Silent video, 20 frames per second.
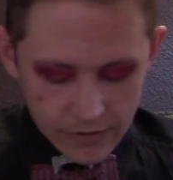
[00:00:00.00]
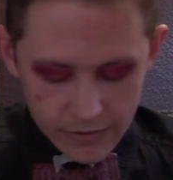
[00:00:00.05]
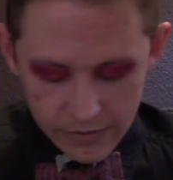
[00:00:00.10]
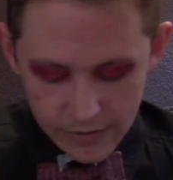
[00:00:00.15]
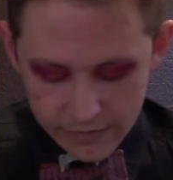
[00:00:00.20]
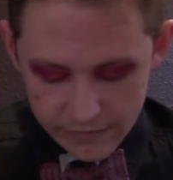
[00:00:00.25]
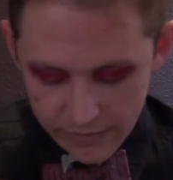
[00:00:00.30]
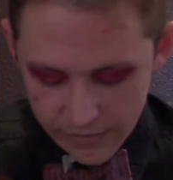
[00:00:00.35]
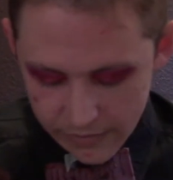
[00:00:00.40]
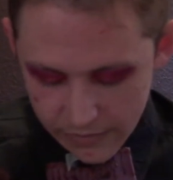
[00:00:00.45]

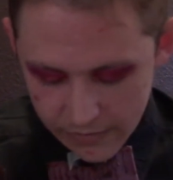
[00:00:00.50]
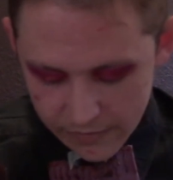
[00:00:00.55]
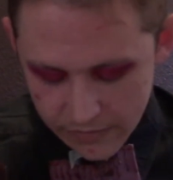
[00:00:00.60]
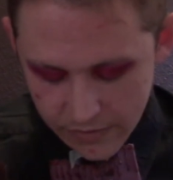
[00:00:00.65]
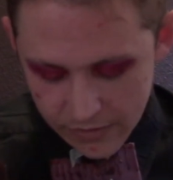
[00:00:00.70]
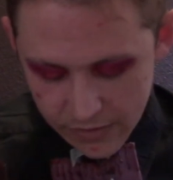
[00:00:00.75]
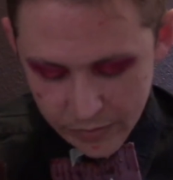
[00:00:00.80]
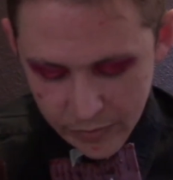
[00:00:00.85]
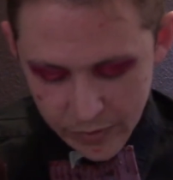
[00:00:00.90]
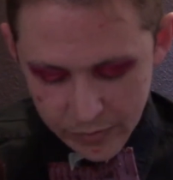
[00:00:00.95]
That's
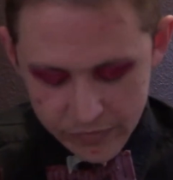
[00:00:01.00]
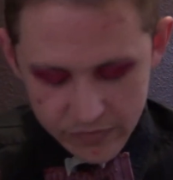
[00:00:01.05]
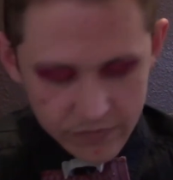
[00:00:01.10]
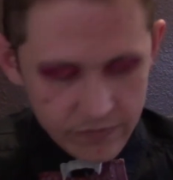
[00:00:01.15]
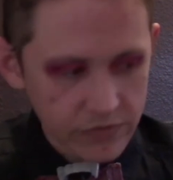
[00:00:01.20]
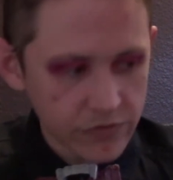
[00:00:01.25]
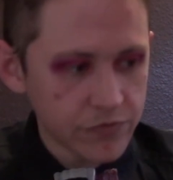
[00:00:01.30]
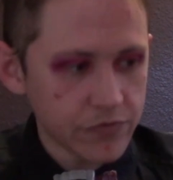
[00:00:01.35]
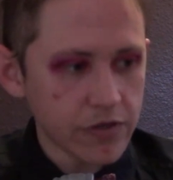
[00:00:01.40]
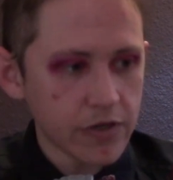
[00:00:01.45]
not the purpose of
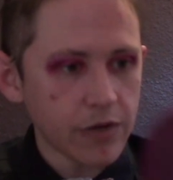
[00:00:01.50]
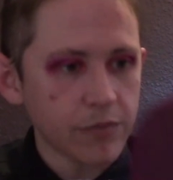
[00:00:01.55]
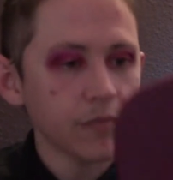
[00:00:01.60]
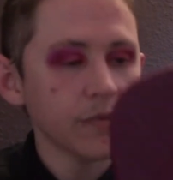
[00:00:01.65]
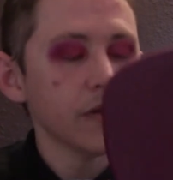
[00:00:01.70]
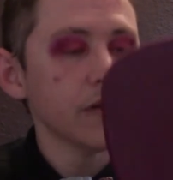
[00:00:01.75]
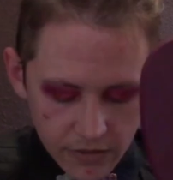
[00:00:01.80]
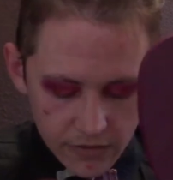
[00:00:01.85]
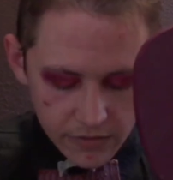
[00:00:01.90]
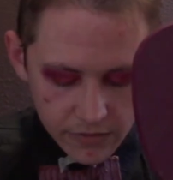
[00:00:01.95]
this video.
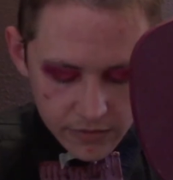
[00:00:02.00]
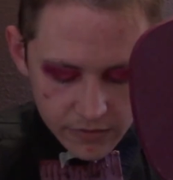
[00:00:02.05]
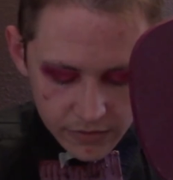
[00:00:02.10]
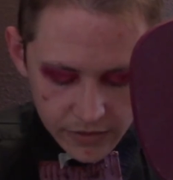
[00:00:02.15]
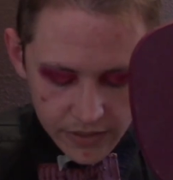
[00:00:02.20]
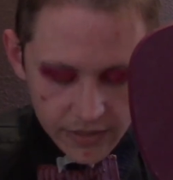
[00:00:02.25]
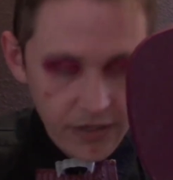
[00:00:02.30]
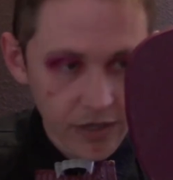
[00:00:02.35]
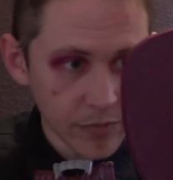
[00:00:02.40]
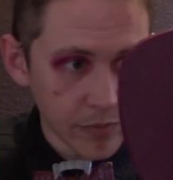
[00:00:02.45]
And
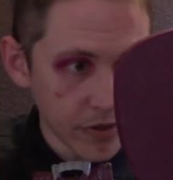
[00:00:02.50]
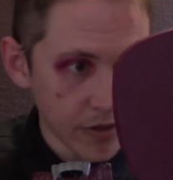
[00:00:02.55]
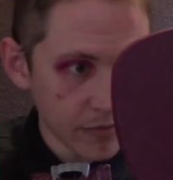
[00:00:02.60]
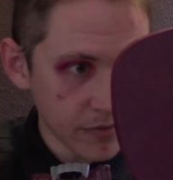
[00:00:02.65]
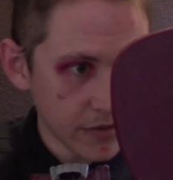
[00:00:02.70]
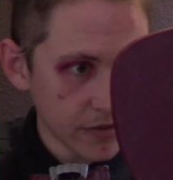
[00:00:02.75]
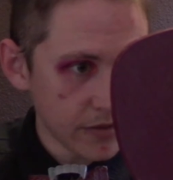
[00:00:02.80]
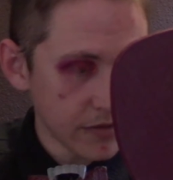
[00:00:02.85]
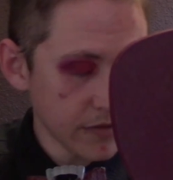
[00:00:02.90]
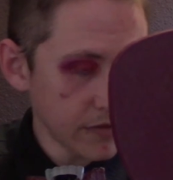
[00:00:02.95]
again, I
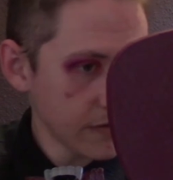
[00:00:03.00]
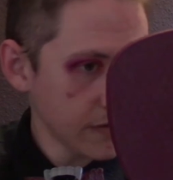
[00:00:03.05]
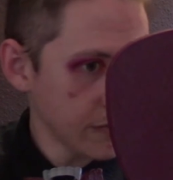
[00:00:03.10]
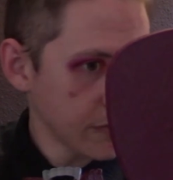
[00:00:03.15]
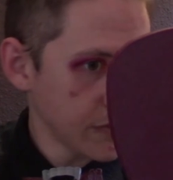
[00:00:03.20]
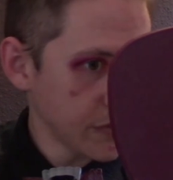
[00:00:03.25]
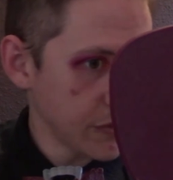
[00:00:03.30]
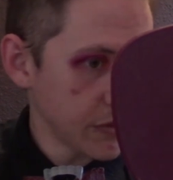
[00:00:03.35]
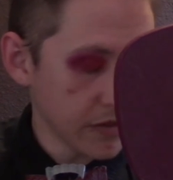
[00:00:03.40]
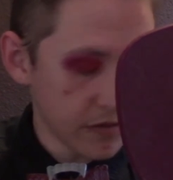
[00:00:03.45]
probably am
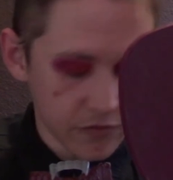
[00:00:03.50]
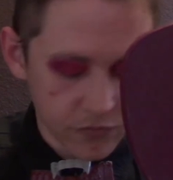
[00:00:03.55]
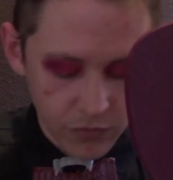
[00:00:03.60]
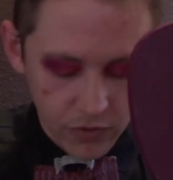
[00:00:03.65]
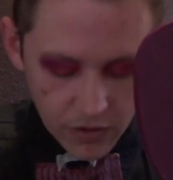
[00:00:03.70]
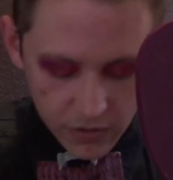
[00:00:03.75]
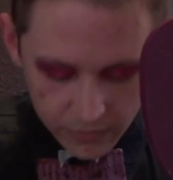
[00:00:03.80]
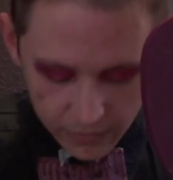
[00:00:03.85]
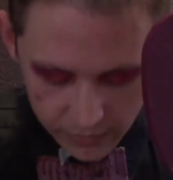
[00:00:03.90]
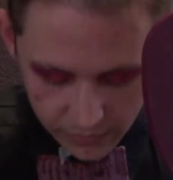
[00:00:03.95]
doing this wrong.